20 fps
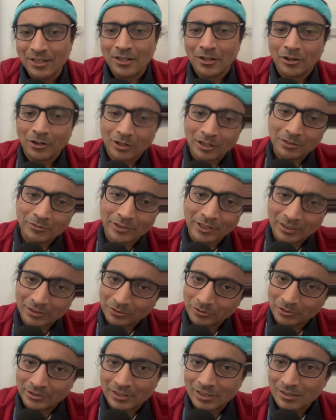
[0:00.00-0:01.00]
or we can
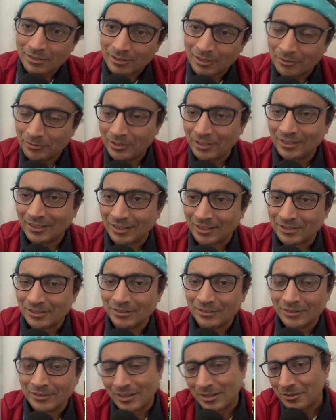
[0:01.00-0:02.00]
go in the savory
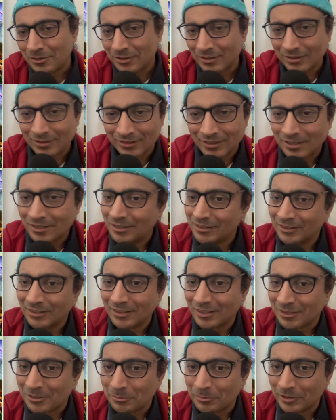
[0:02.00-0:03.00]
direction. That's another
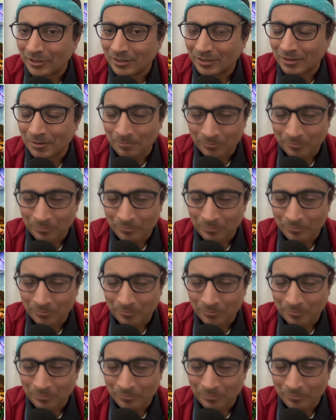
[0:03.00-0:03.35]
recipe here.